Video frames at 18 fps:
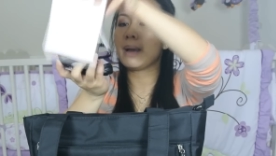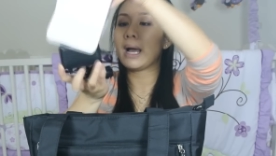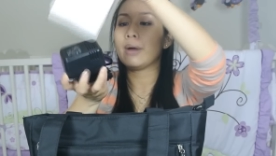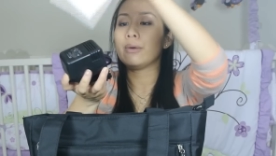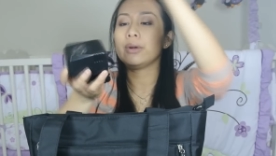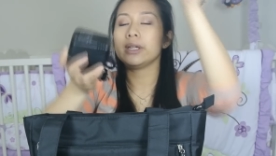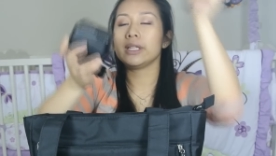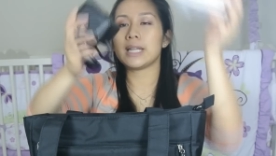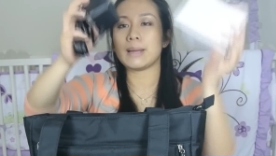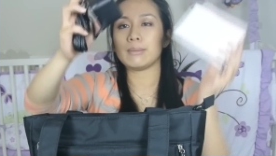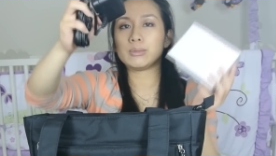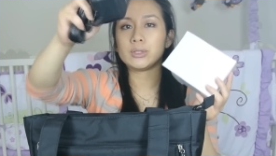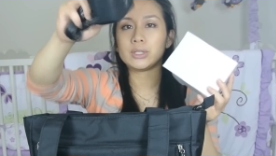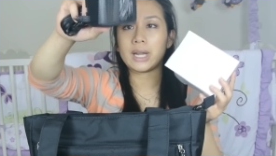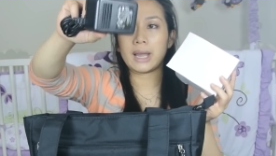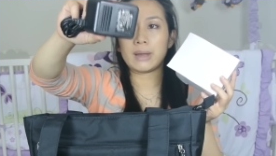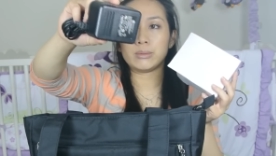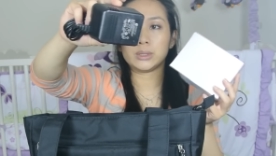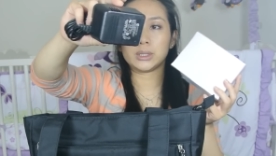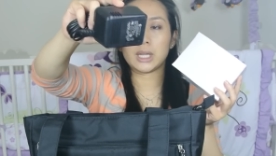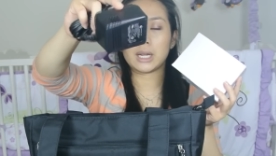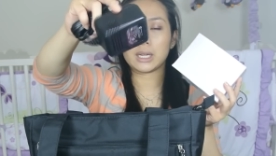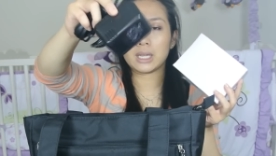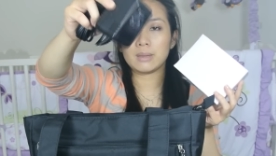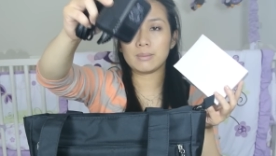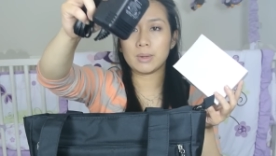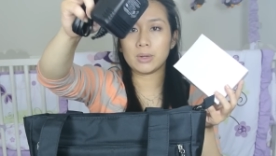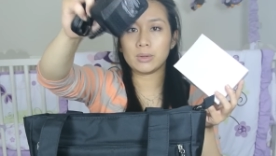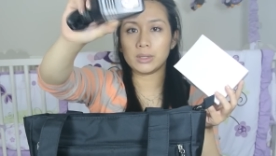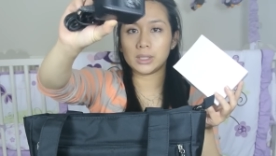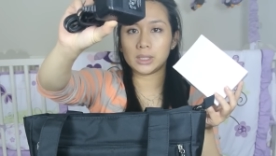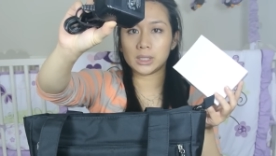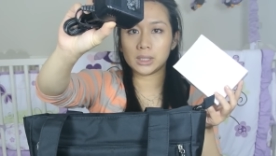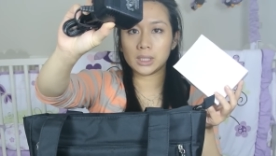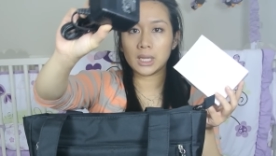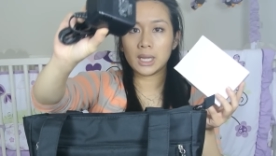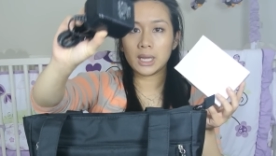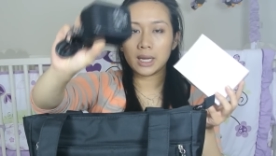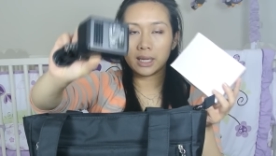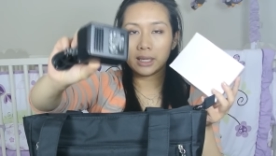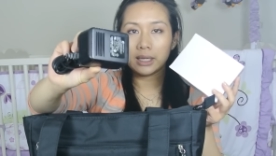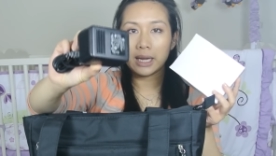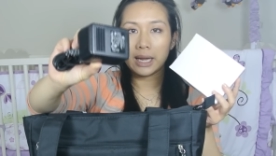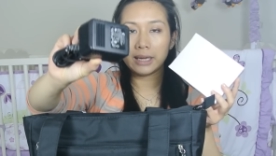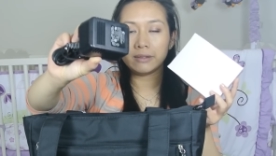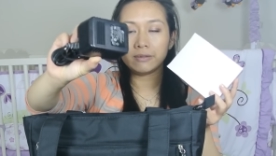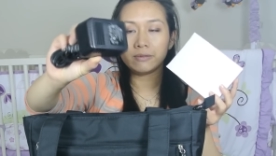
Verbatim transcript: power adapter that I was talking about. It's a 9